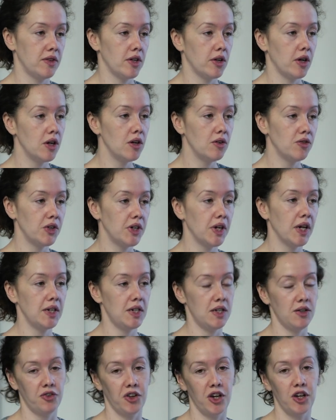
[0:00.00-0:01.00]
They're over
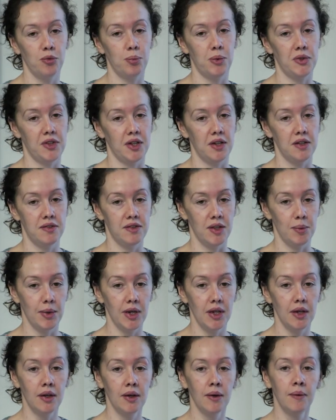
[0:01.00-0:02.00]
95%
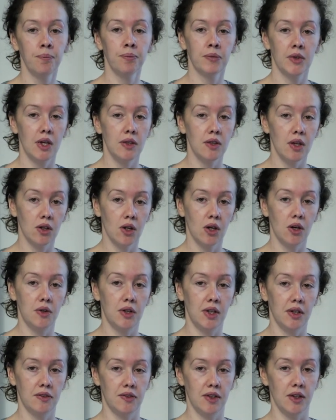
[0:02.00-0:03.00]
similar in their
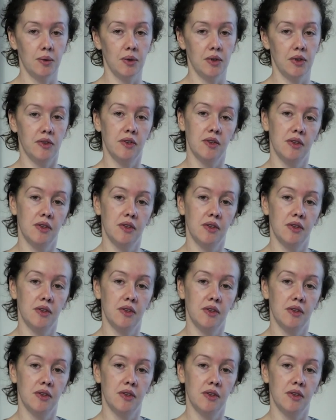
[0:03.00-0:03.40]
coding sequence.